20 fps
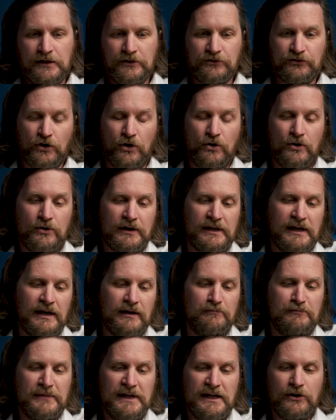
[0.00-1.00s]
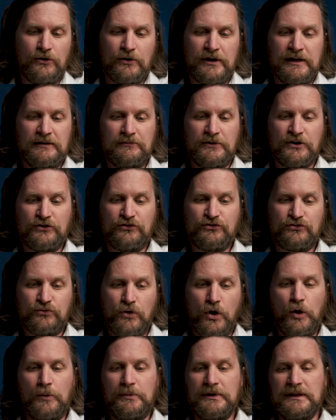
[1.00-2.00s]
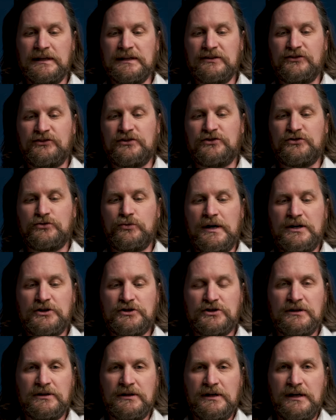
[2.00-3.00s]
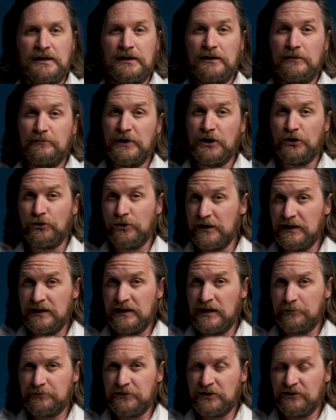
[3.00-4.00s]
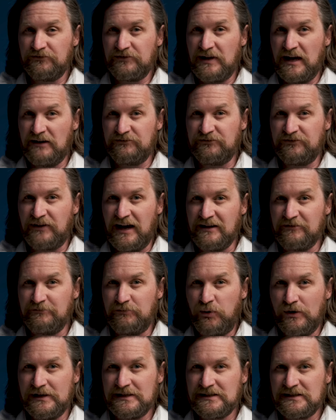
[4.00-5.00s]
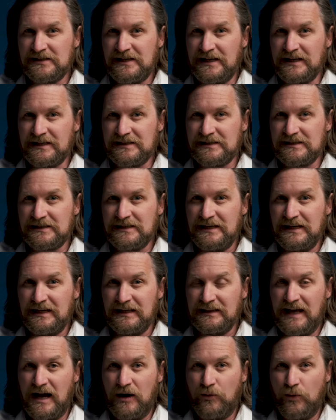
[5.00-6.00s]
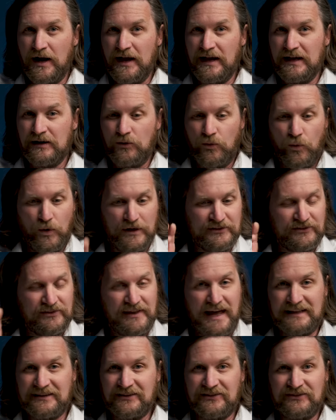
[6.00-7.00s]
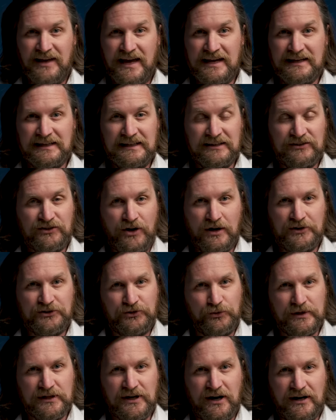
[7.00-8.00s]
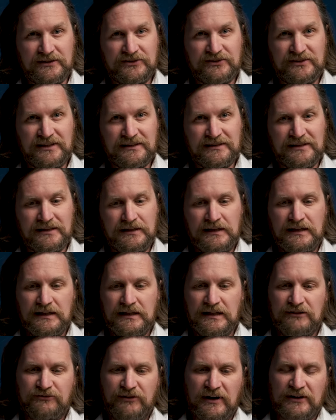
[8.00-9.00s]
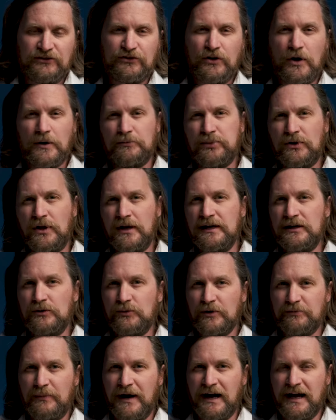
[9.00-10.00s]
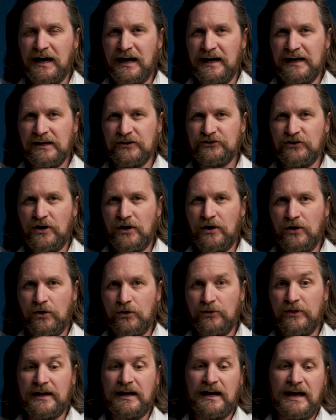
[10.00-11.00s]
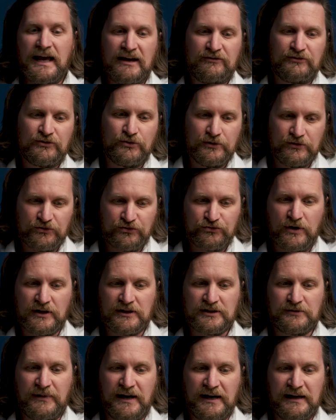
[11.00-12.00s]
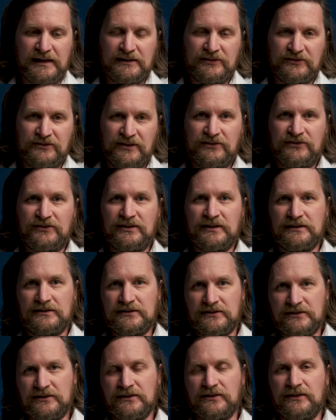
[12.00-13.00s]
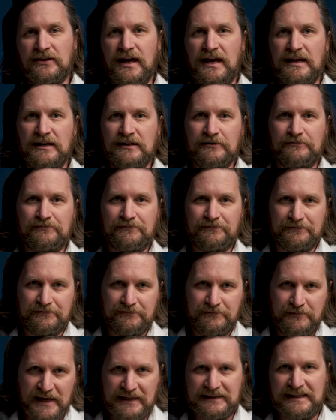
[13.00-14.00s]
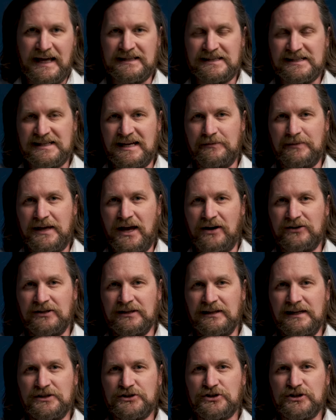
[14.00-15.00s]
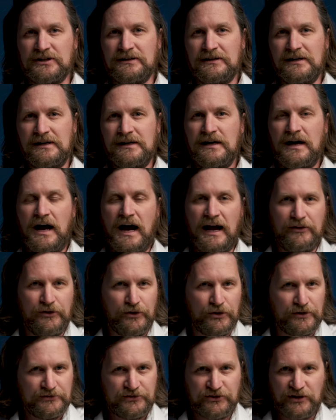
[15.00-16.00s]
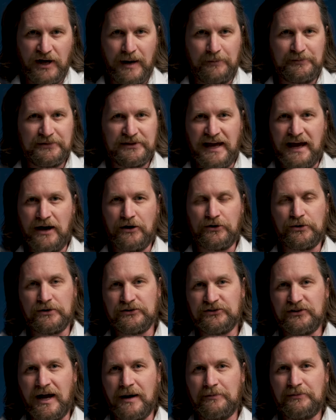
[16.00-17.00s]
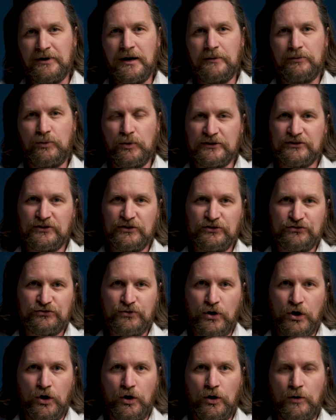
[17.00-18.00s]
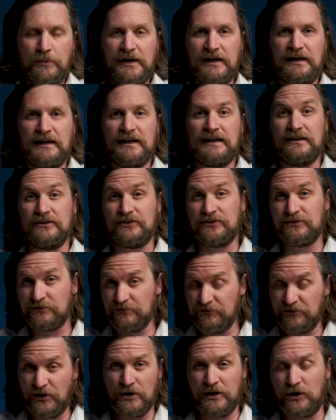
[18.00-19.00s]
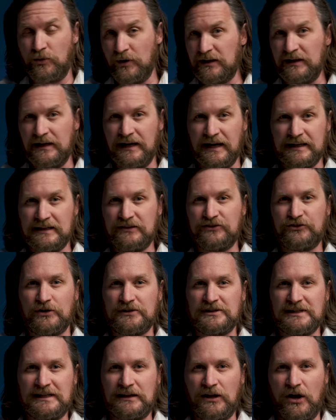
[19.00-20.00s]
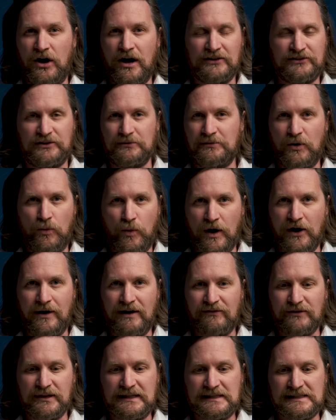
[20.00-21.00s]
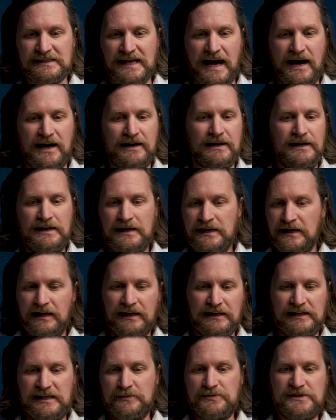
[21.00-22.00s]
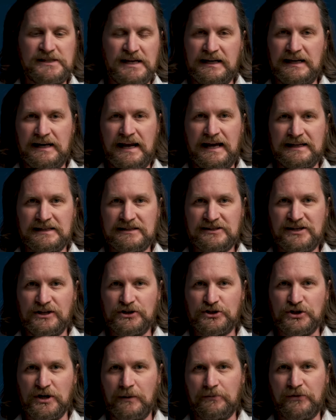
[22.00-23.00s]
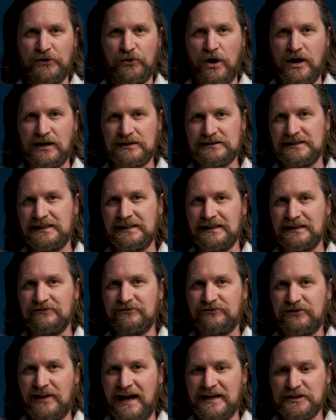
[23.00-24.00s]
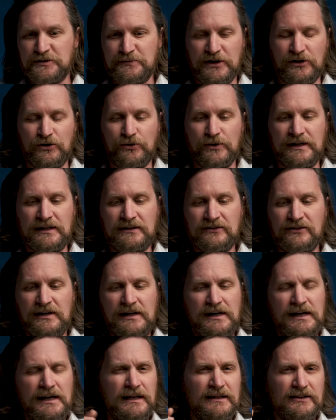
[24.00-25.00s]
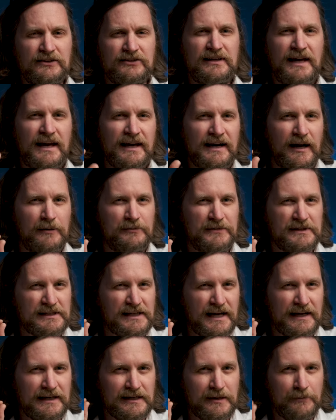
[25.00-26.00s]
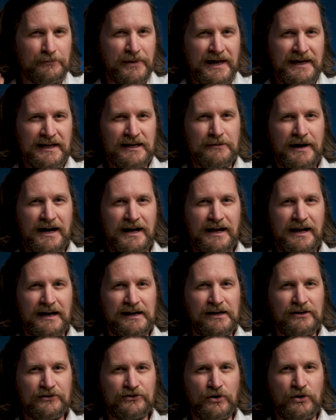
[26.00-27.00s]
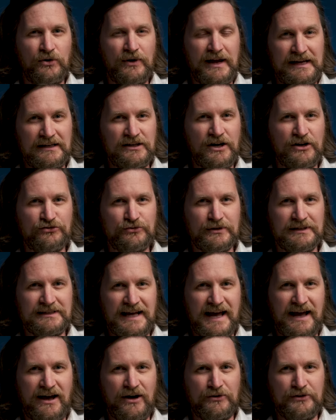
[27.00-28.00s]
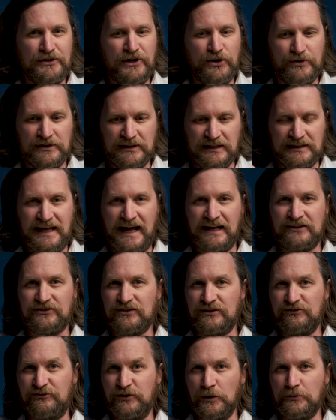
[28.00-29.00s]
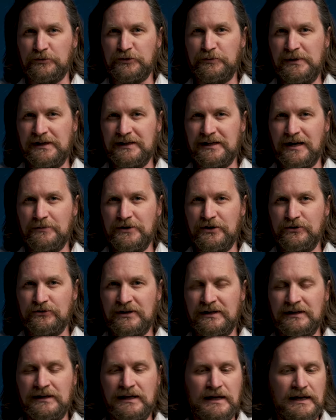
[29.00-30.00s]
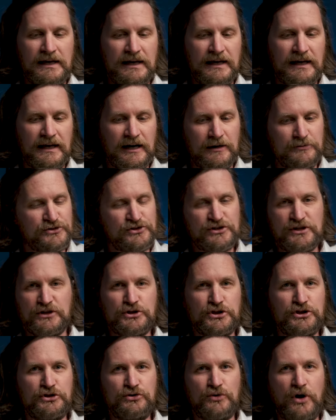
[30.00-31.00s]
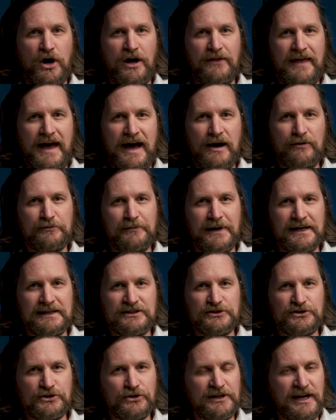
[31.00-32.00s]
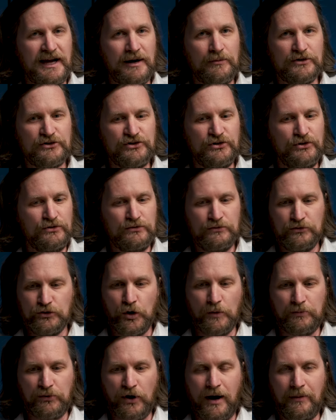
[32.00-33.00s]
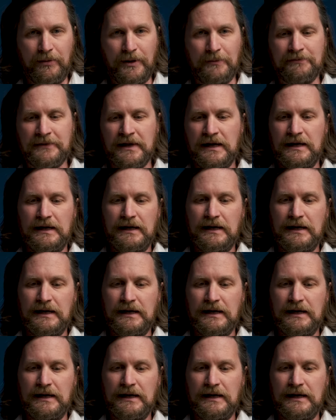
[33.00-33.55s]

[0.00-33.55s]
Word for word: So again, metering the strobe in this situation, metering it up to f5.6. That way, once that's set, it's also a constant. If I start playing with my ISO, then I have to instruct my assistant to then make that same calculation, either stop down or stop up with the strobe, and it can very quickly I can start to get lost about where everything's at and keep sending Anastasia up the rock to get flash meter readings. Instead, I'm deciding to peg my ISO 800 down, knowing that that's the film speed I'm using, and I'm just gonna shoot on that with my digital camera too, no problem.